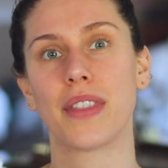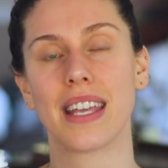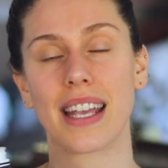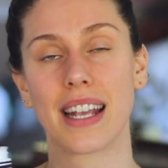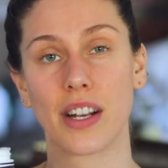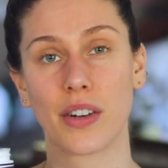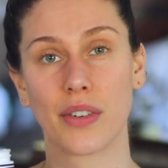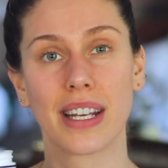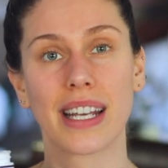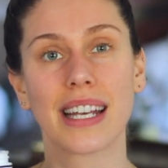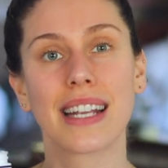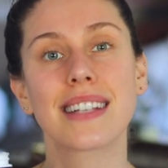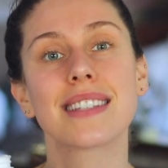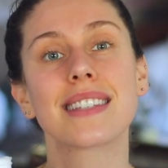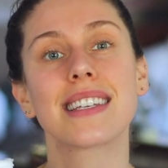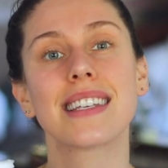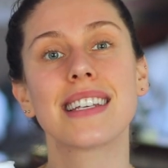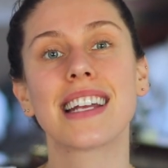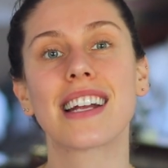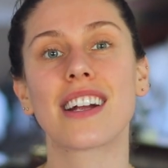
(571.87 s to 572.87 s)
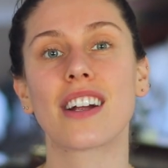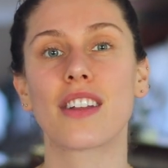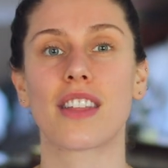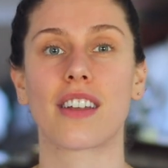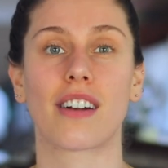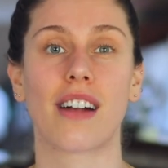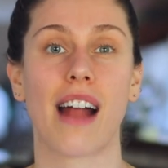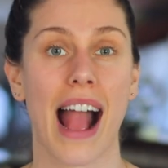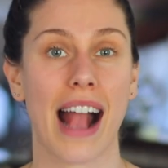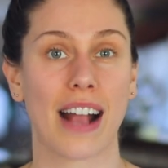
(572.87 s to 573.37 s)
the ingredients in here
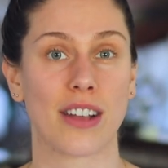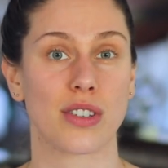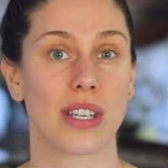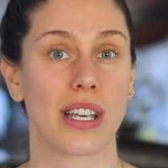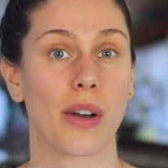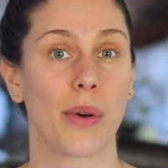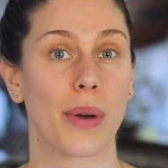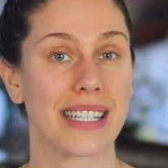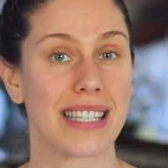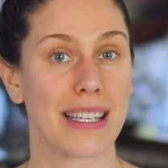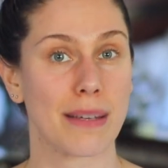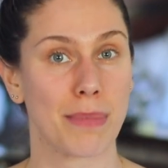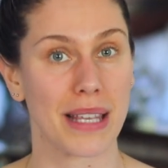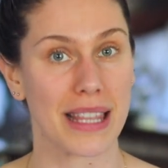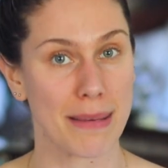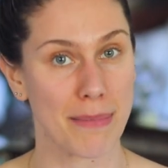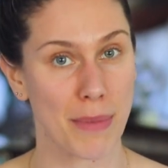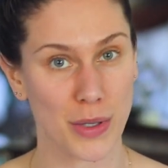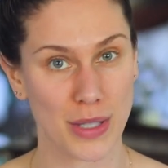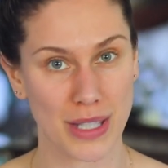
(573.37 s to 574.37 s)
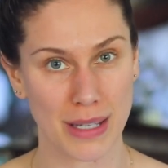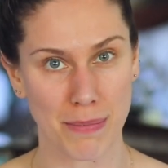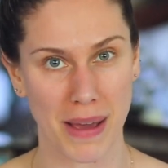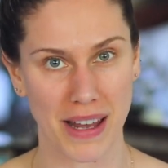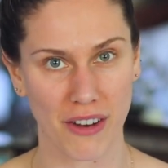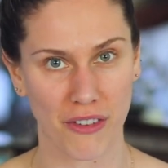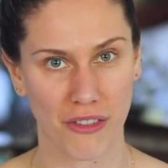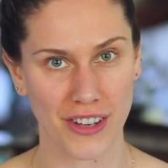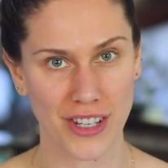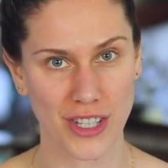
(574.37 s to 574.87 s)
that are actually going to be the most
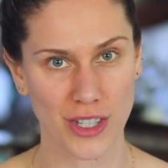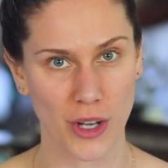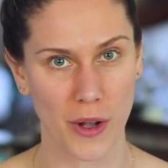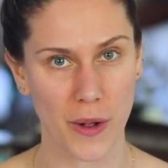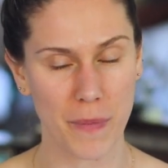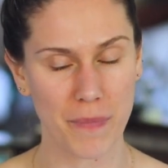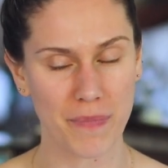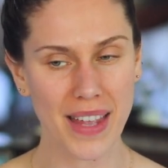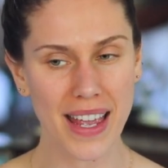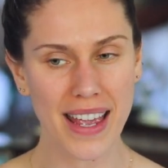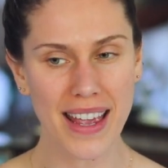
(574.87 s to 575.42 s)
beneficial.